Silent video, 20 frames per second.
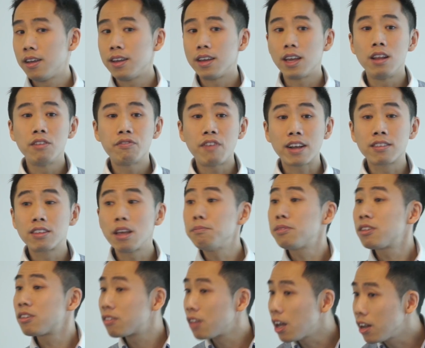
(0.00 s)
In fact, some
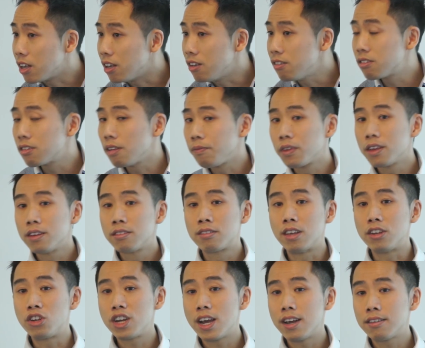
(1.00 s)
studies
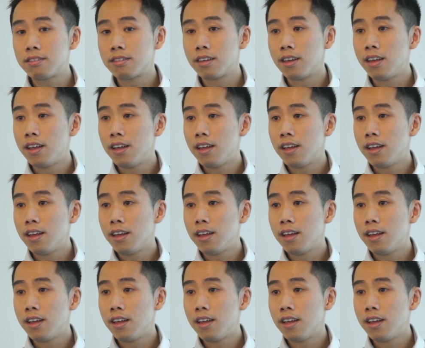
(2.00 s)
suggest